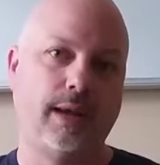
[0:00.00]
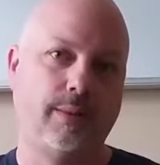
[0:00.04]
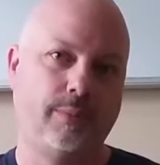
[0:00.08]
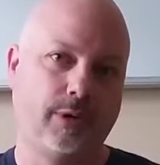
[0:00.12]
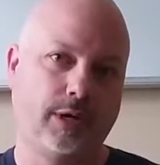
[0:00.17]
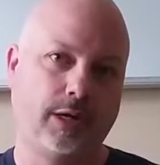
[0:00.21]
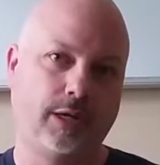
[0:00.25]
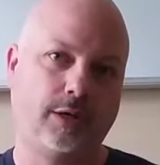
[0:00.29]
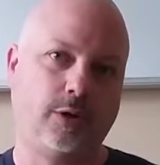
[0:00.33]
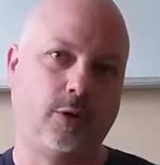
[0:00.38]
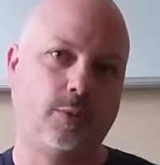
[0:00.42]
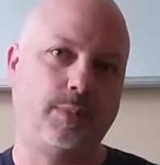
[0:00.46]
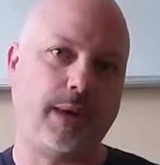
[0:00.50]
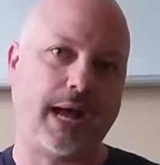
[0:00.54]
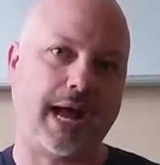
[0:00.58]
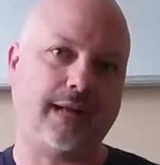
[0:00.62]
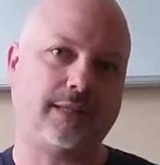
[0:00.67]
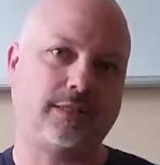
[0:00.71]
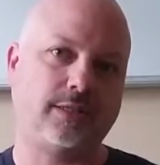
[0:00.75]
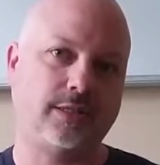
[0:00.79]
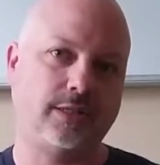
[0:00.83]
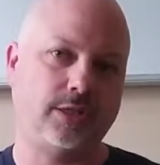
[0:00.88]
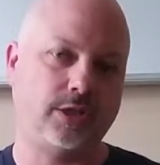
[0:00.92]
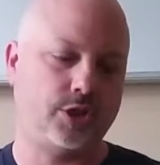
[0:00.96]
then we're going to go
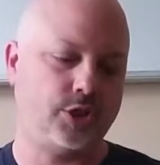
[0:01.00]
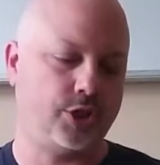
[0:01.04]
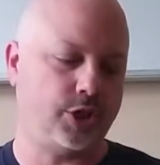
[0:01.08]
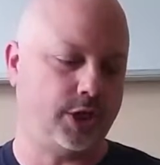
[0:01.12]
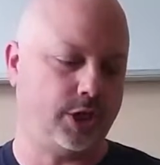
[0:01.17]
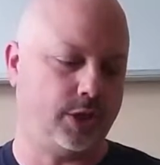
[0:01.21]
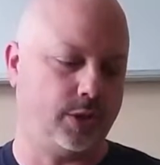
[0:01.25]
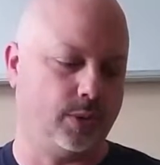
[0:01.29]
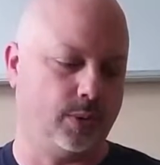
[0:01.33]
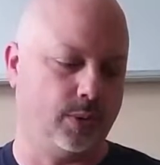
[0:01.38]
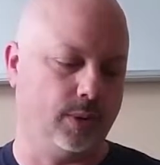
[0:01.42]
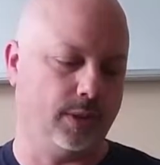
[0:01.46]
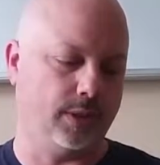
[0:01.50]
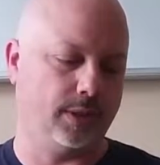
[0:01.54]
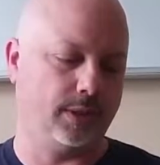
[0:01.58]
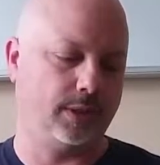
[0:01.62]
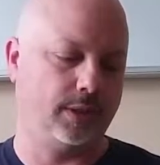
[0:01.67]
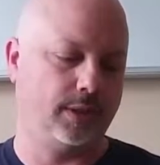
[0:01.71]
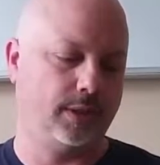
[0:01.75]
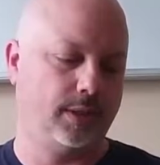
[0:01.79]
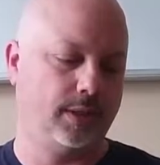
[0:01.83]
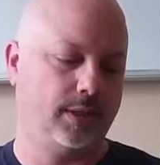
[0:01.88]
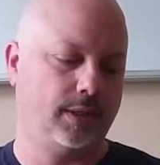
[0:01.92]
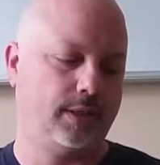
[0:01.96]
back to the G chord,
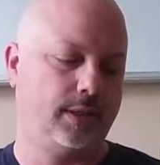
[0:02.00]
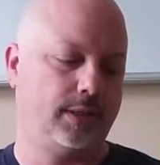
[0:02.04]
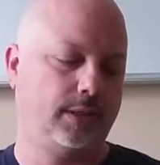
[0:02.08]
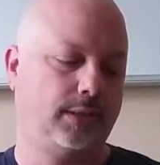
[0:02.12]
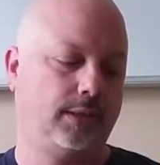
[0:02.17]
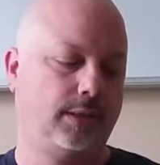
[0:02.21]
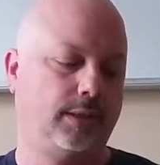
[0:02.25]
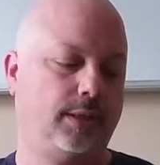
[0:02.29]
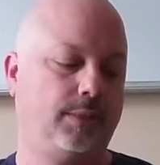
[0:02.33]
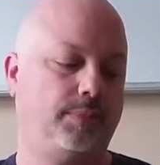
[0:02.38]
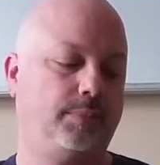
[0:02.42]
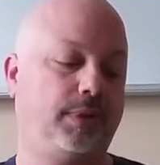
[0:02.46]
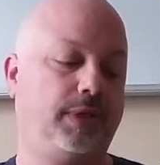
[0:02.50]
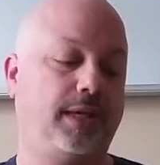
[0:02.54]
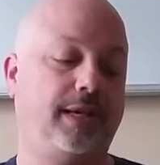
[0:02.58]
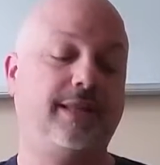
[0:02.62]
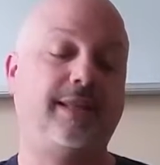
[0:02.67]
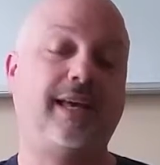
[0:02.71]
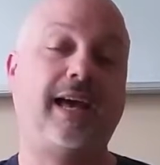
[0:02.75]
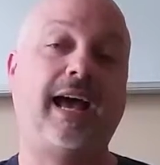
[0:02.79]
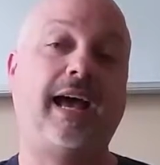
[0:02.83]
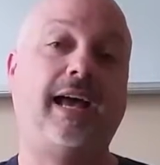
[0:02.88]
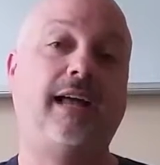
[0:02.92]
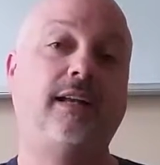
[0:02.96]
play
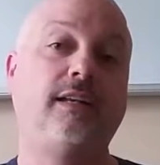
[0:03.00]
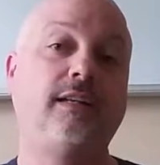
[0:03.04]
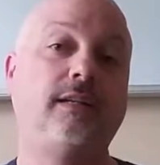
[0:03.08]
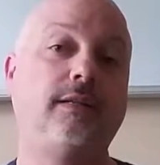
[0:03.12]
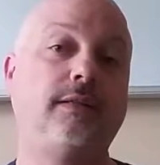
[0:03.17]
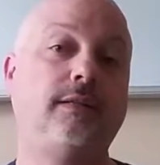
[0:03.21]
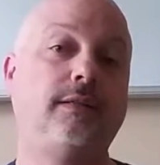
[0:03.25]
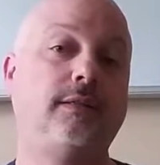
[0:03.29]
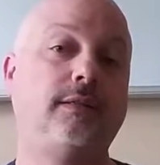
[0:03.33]
that.